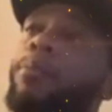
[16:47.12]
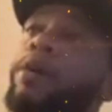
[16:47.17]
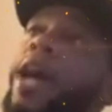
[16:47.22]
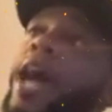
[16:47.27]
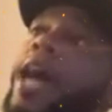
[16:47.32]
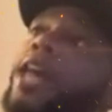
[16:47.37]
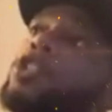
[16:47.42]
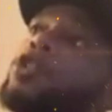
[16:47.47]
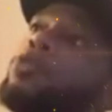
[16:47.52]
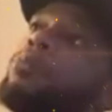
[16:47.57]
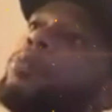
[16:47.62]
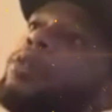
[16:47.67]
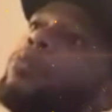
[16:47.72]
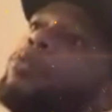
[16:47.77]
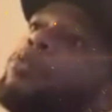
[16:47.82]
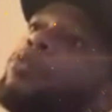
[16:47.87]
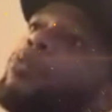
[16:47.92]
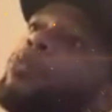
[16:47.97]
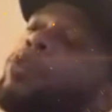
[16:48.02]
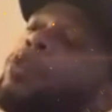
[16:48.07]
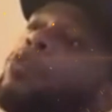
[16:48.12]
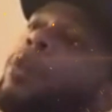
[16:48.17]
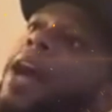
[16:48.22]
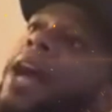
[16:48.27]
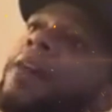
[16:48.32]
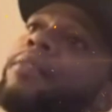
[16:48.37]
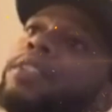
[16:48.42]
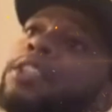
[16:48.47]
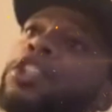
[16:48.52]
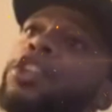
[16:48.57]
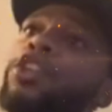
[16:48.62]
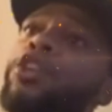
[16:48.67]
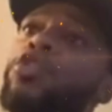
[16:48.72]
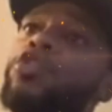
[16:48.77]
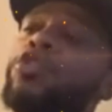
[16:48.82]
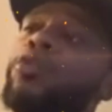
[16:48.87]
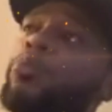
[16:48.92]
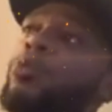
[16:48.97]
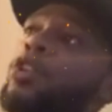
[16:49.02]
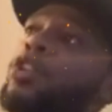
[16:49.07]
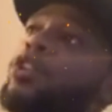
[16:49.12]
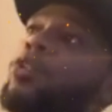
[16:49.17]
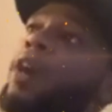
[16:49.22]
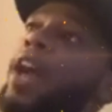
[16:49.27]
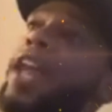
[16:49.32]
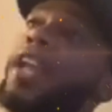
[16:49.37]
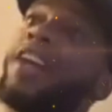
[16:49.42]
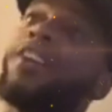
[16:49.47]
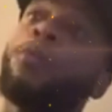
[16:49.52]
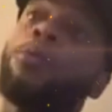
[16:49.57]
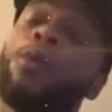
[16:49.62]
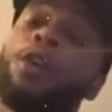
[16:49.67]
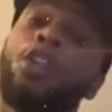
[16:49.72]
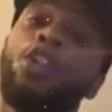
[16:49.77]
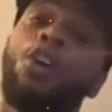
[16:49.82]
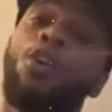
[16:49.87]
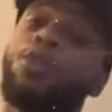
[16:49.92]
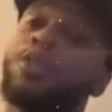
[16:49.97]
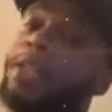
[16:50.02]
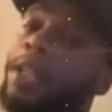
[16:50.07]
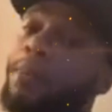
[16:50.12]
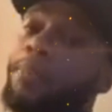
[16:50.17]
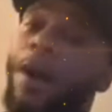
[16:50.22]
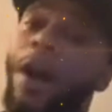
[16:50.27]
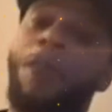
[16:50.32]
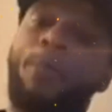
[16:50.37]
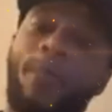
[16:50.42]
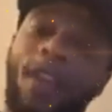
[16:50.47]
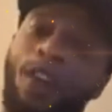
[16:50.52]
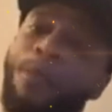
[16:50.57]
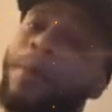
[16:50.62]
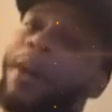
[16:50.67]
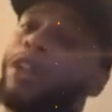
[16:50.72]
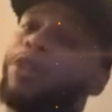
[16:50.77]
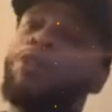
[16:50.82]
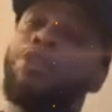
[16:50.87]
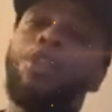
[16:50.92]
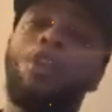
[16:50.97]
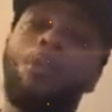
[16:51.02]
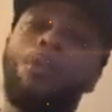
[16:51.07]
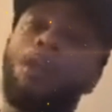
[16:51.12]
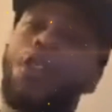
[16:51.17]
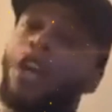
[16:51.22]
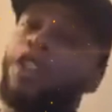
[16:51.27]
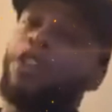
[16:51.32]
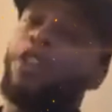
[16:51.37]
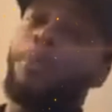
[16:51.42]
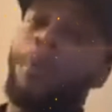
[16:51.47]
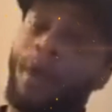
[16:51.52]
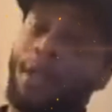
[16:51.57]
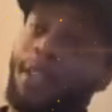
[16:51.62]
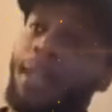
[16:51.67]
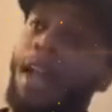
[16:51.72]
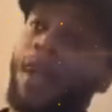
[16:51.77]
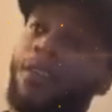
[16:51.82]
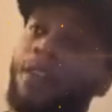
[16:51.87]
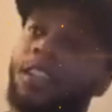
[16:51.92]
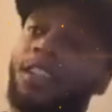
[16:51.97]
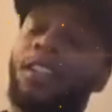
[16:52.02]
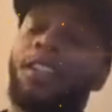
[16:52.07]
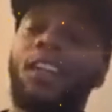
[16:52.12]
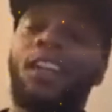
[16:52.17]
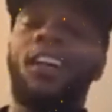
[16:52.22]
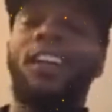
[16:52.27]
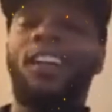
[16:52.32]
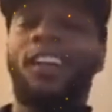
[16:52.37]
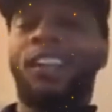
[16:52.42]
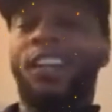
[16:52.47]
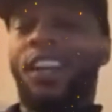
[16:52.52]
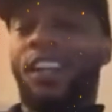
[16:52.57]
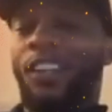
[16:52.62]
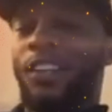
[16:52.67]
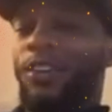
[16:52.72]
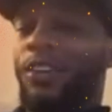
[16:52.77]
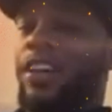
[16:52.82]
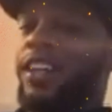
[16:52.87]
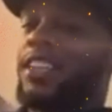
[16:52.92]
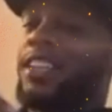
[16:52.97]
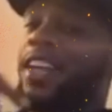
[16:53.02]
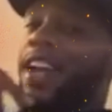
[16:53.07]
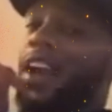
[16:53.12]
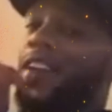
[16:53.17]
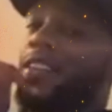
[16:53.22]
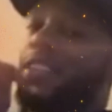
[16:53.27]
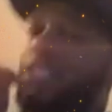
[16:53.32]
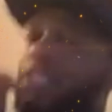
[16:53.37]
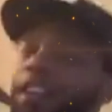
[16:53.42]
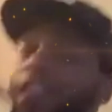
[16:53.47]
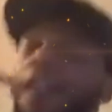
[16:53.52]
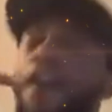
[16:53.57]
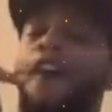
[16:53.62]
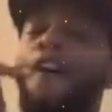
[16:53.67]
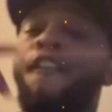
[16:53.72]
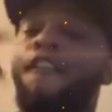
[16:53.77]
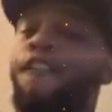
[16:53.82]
But when you have children, and everyone knows that about me. Everybody who know me, y'all know my character. Y'all know her character.